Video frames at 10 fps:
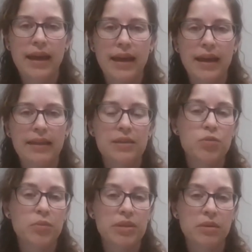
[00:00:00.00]
And this
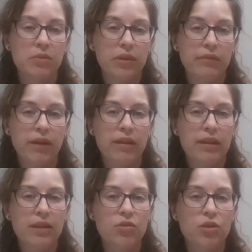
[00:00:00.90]
will be something really fun
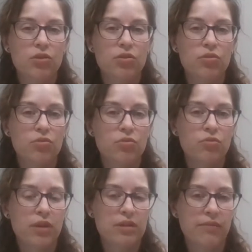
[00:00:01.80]
that you could
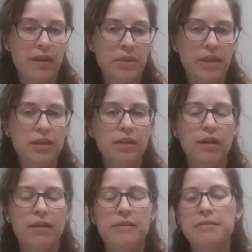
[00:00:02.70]
do as a family,
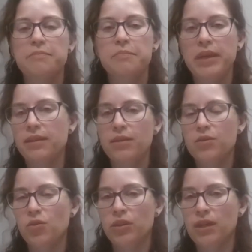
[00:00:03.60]
but
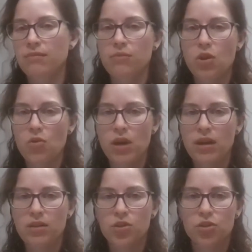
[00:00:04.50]
certainly no
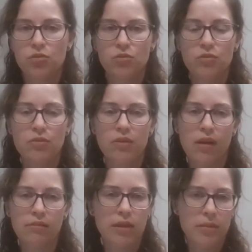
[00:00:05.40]
age
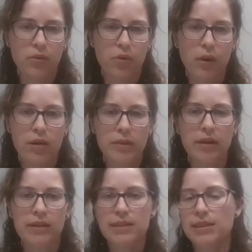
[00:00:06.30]
limit requirement
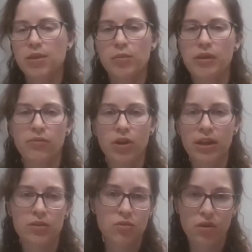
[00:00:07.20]
on this. It could be for
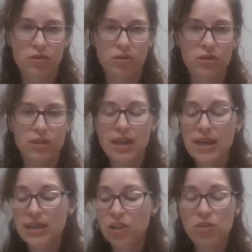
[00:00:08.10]
kids or adults.
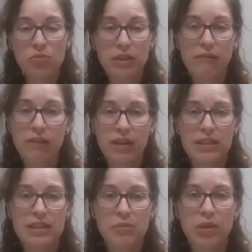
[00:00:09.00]
Just a really
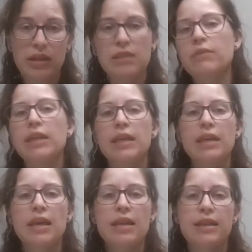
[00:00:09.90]
fun, simple
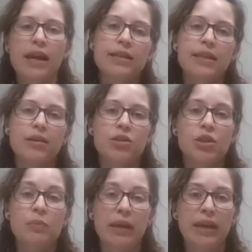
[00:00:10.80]
activity. The idea
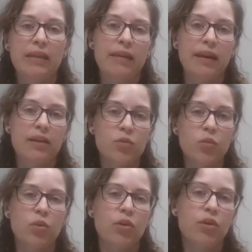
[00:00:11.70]
just being that
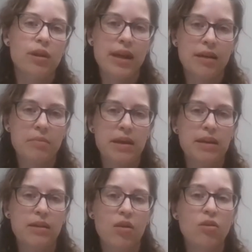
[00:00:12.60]
we're, again,
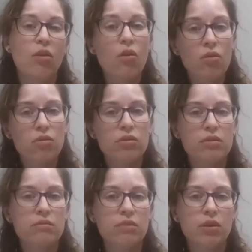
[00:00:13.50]
making our
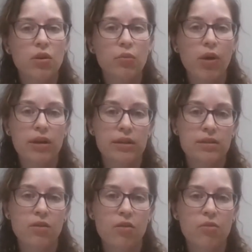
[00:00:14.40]
own, products
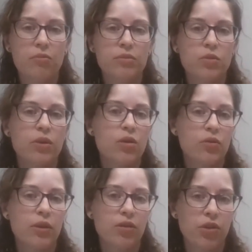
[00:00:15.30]
at home, so we know
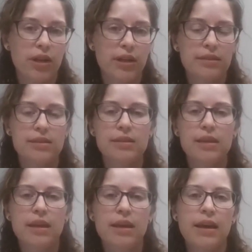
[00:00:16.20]
the ingredients
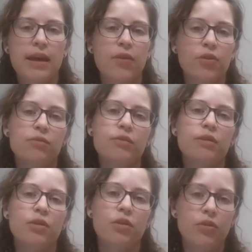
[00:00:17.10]
and they're
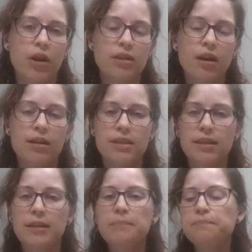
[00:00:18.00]
not
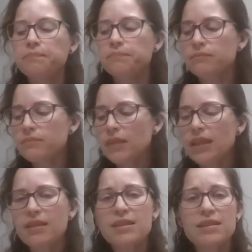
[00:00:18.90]
toxic.
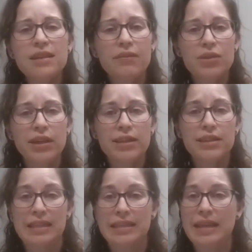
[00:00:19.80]
This is advertised
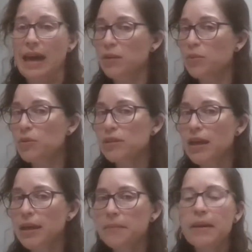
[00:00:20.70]
as an edible
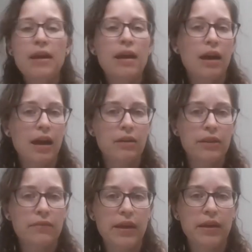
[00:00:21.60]
slime. I'll
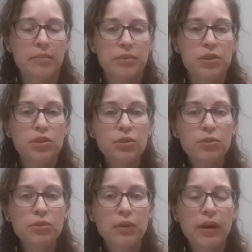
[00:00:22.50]
leave that up to
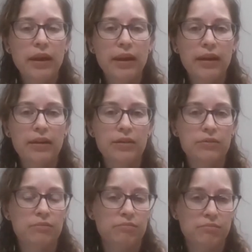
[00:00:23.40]
you,
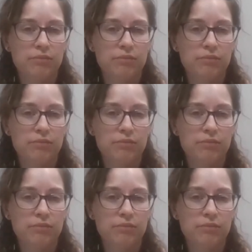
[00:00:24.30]
and,